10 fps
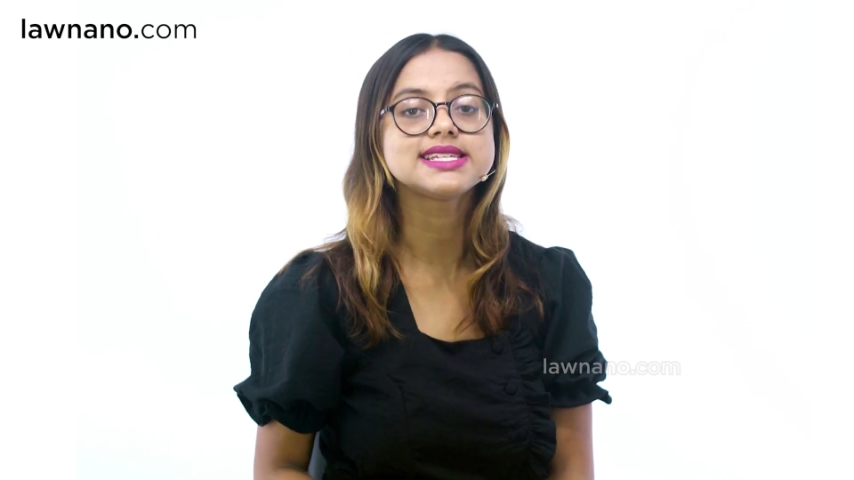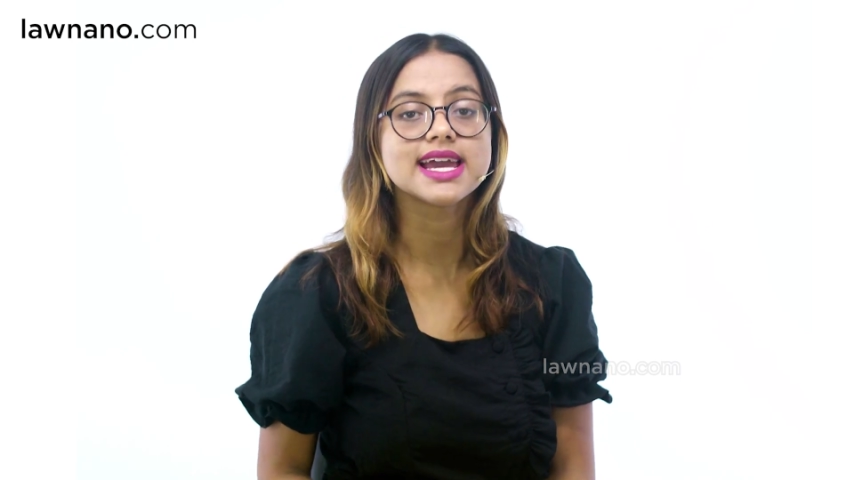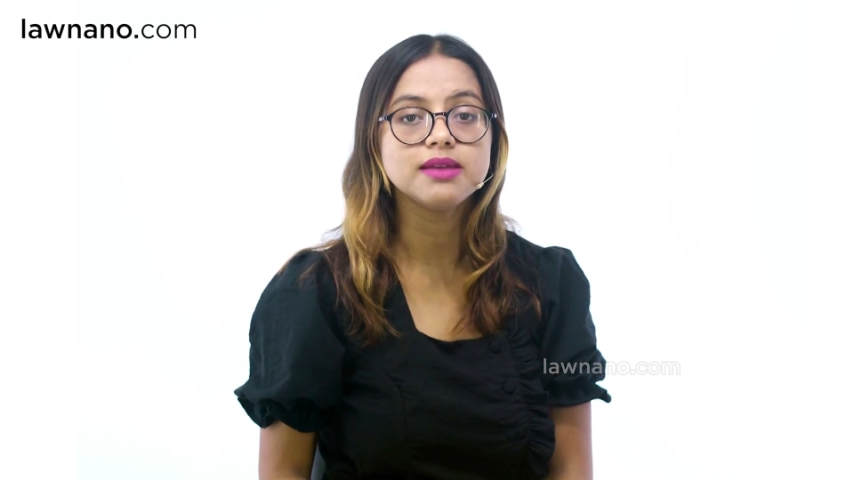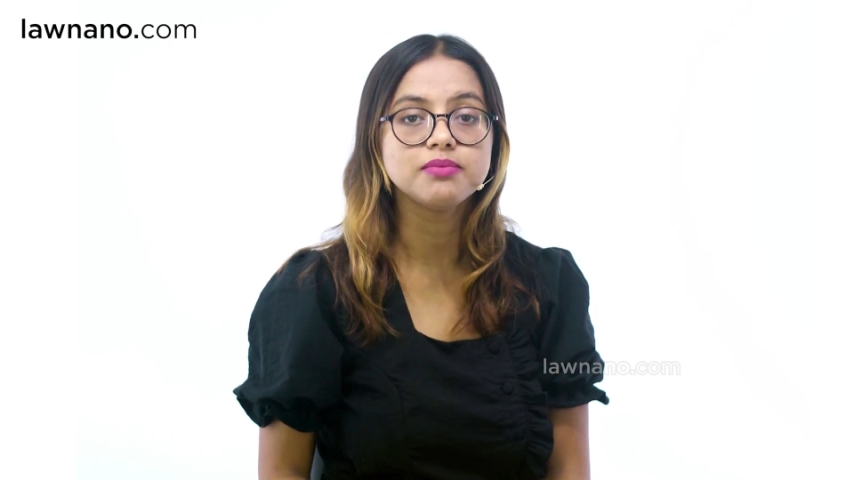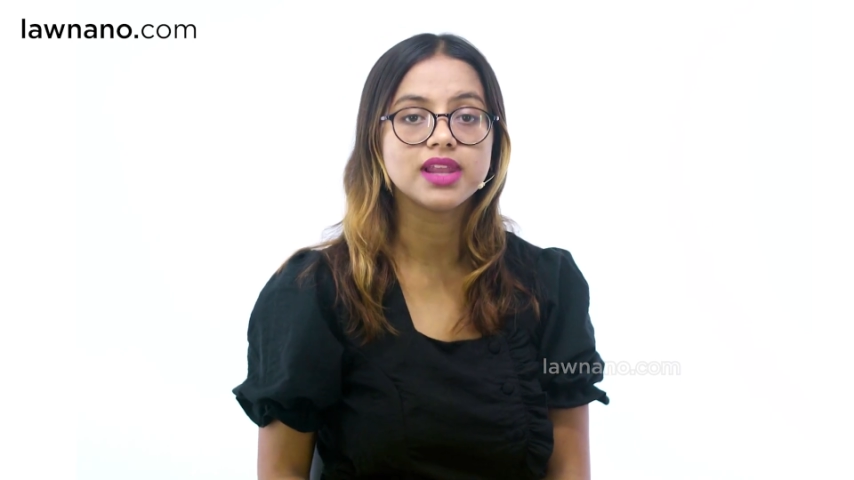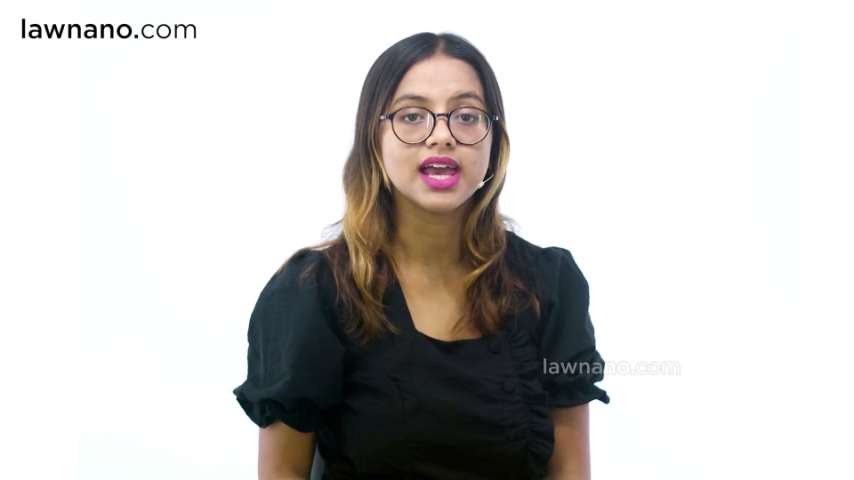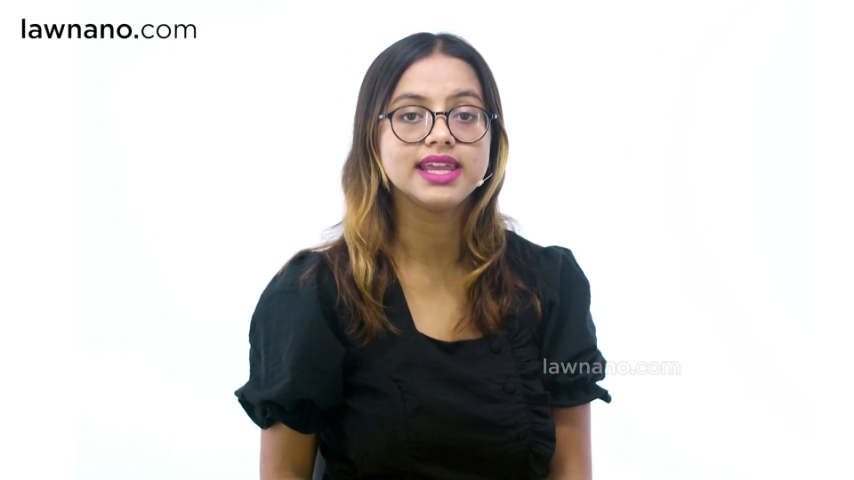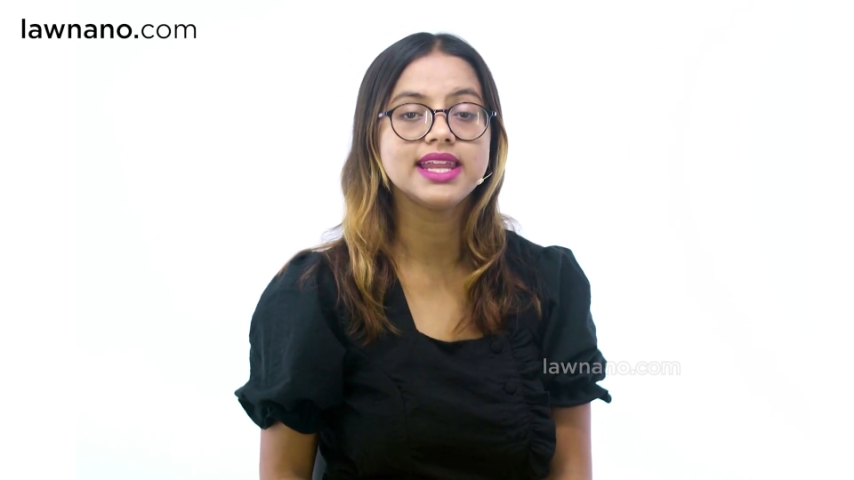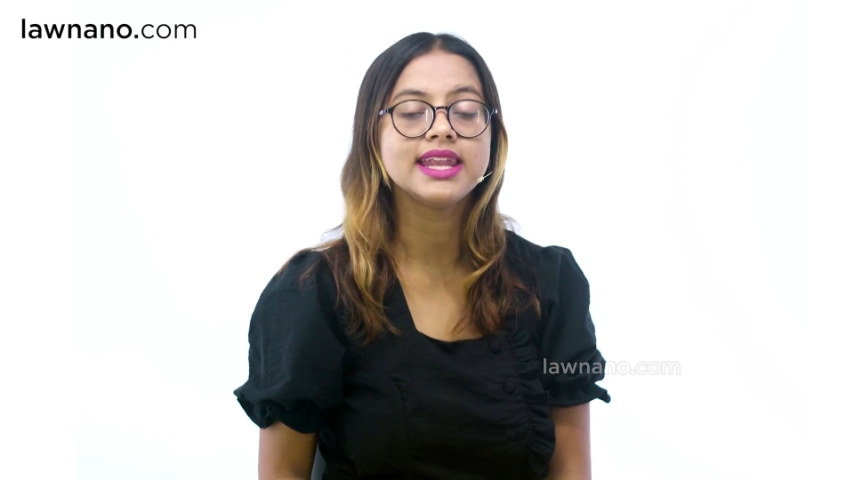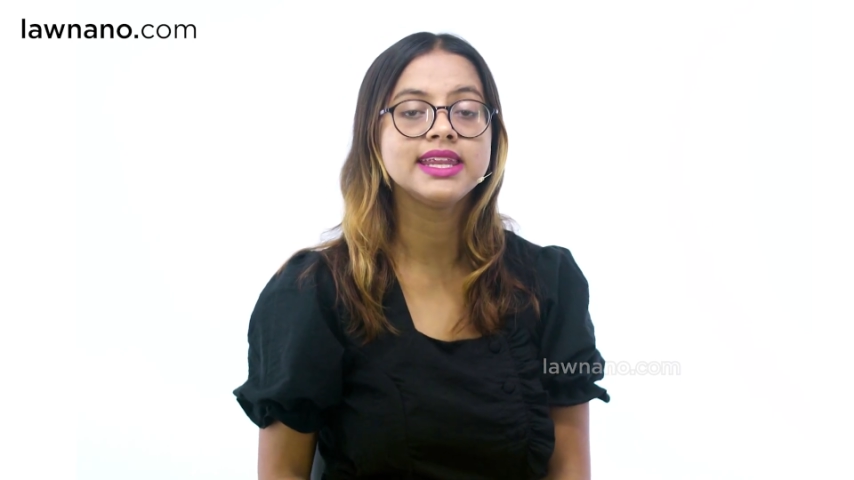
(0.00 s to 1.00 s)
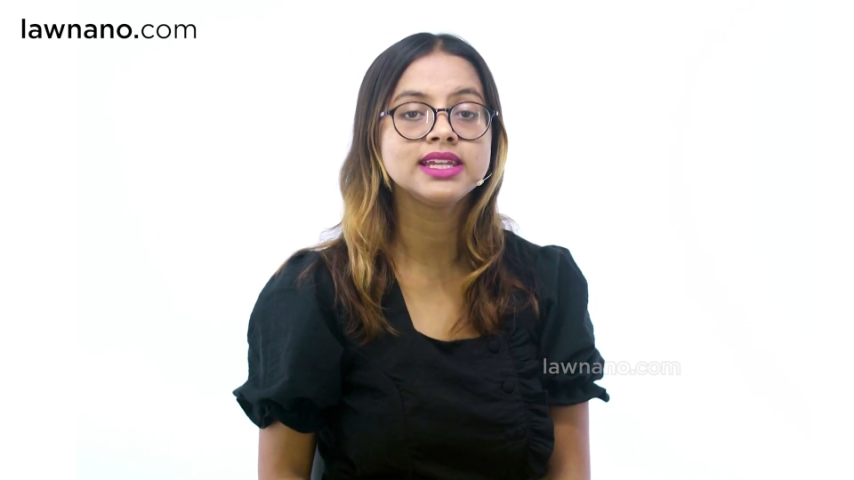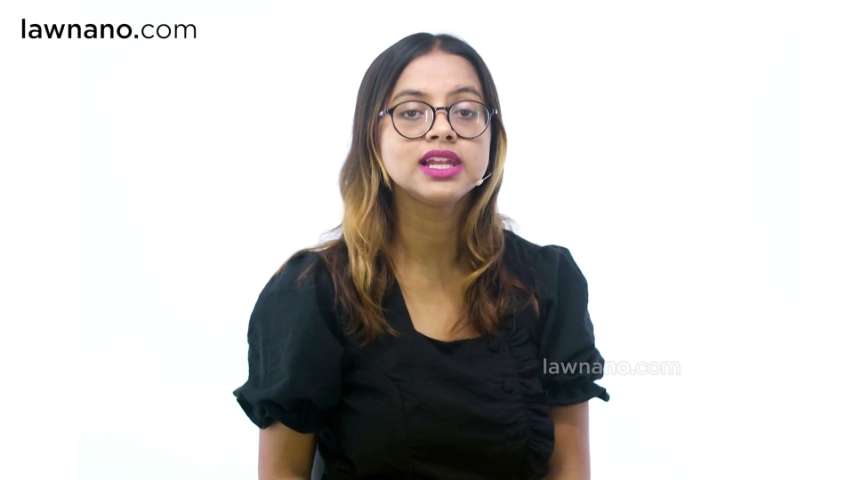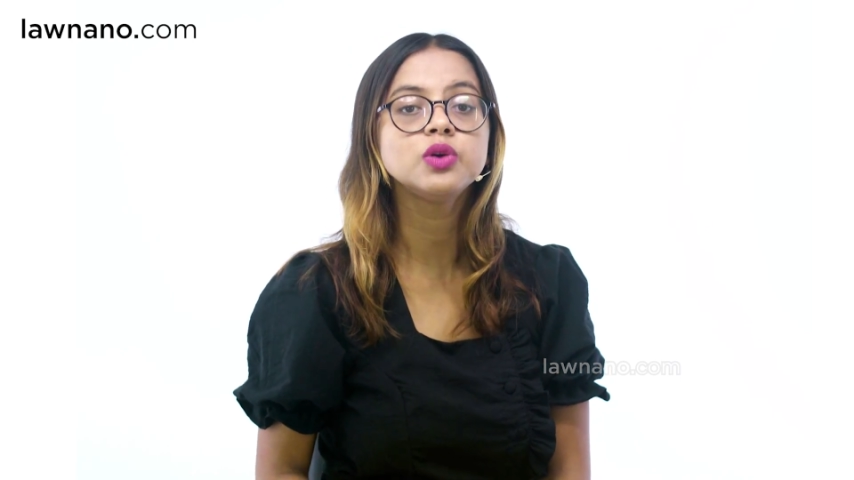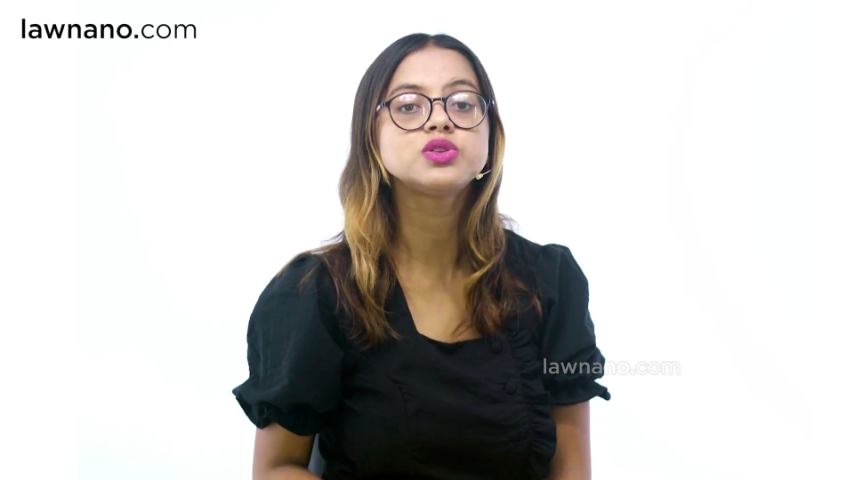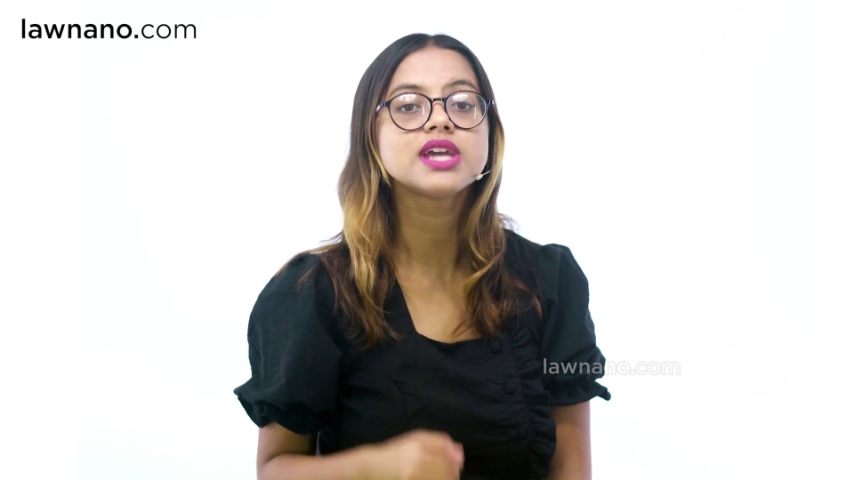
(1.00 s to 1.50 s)
timeline and
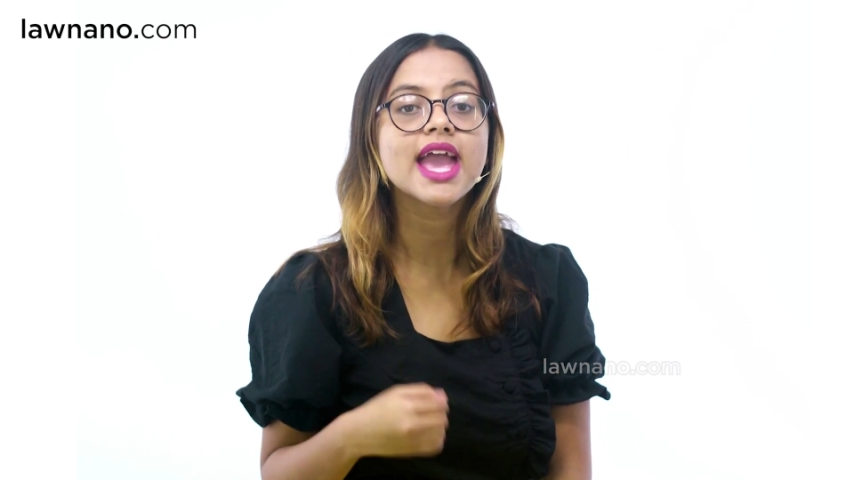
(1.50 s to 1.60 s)
include